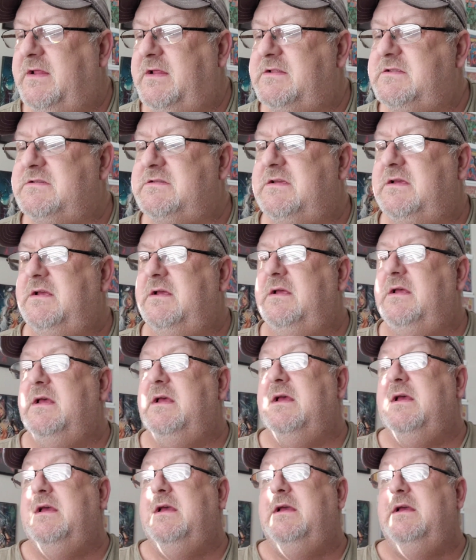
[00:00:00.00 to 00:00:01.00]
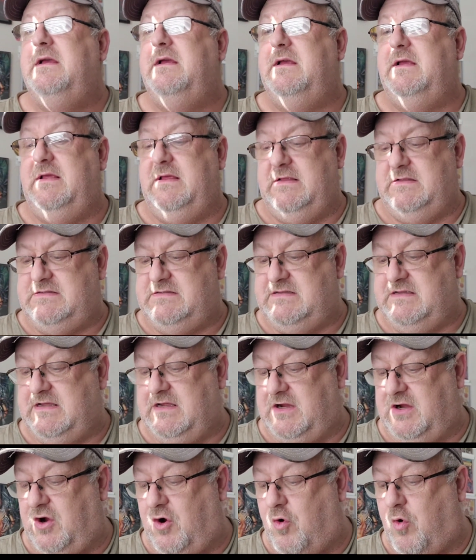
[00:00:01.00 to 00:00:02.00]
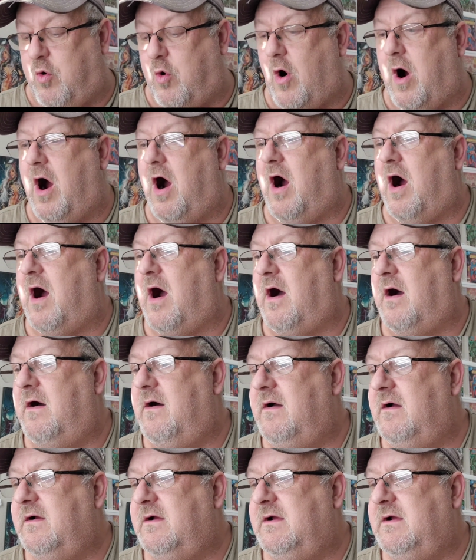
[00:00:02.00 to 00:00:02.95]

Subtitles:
it's a Qua